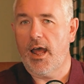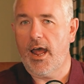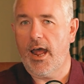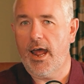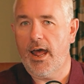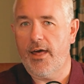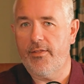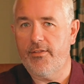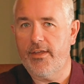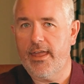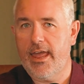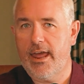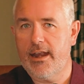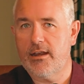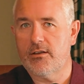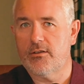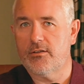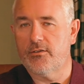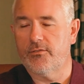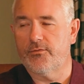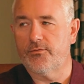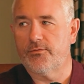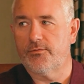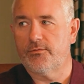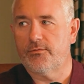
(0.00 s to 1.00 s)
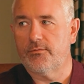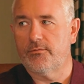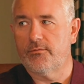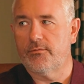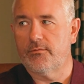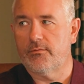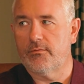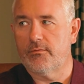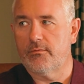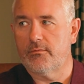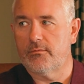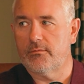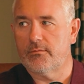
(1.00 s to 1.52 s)
at the end of
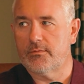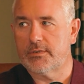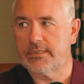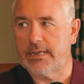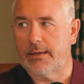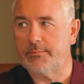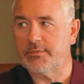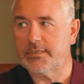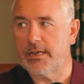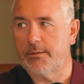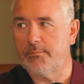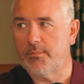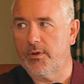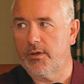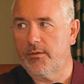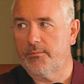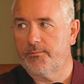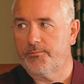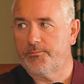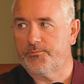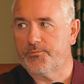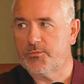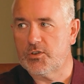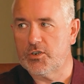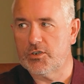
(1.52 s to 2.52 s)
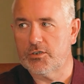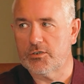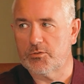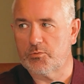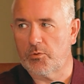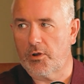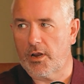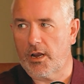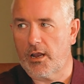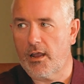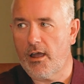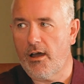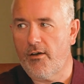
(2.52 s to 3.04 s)
September. Do you just
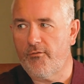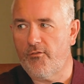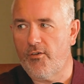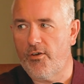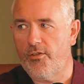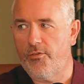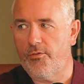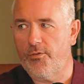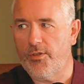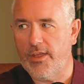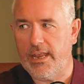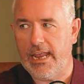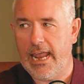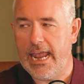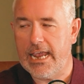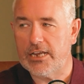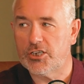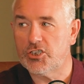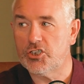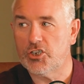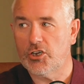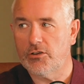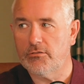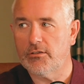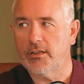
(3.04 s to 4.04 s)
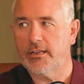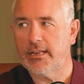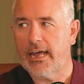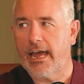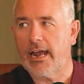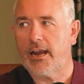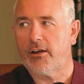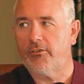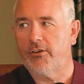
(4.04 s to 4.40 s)
want to cover the issue that